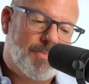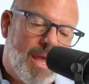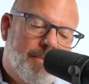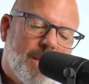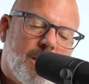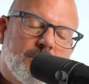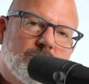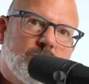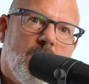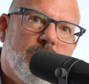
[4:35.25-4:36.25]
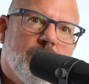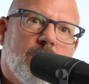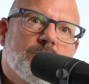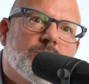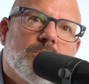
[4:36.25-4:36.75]
maybe because
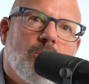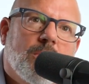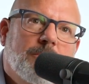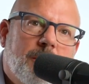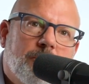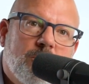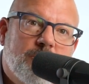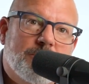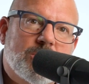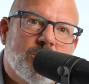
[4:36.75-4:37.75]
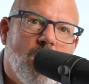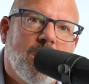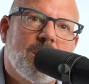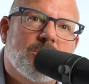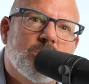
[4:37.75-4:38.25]
those are the only people you've been
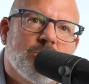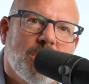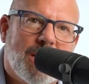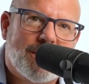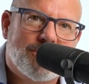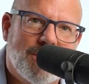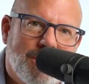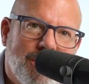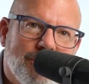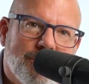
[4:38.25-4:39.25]
talking to the last 10